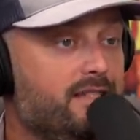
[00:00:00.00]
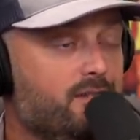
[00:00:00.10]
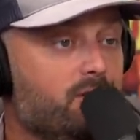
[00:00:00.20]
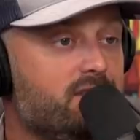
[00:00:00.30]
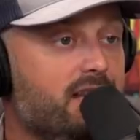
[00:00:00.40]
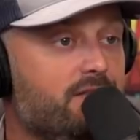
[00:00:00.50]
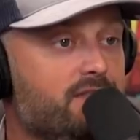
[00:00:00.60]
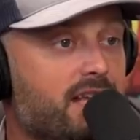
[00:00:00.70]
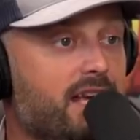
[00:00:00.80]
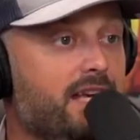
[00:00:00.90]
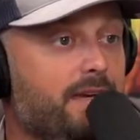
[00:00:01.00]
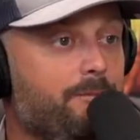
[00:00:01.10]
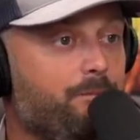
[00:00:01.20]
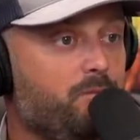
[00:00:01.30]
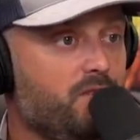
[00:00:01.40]
And so instead of
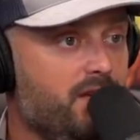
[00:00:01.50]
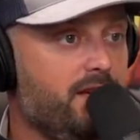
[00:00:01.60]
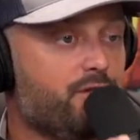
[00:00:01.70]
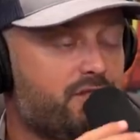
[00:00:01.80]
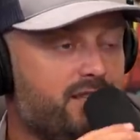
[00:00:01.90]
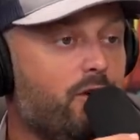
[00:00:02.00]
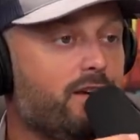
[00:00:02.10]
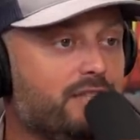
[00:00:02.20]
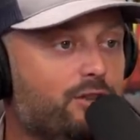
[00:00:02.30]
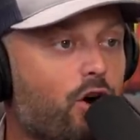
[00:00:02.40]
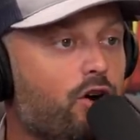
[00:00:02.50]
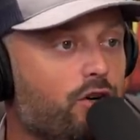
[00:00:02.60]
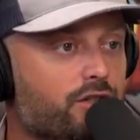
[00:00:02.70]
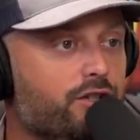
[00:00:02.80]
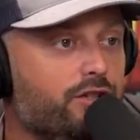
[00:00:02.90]
saying if you're selling a
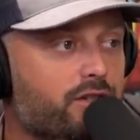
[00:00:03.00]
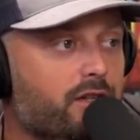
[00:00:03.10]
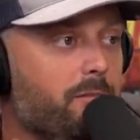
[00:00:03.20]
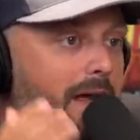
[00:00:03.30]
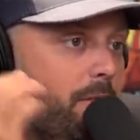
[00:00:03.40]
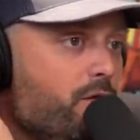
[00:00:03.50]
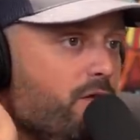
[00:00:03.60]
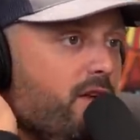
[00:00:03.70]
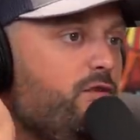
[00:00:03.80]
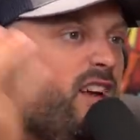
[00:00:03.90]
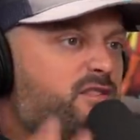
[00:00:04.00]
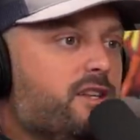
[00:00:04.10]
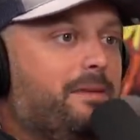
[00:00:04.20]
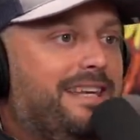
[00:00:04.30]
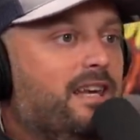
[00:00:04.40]
dog, if you have
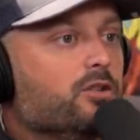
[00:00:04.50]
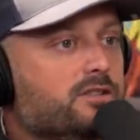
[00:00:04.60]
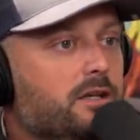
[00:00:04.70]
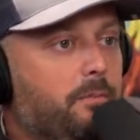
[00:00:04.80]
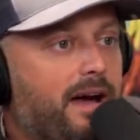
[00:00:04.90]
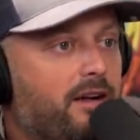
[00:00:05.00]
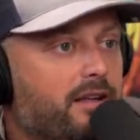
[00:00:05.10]
some guilt about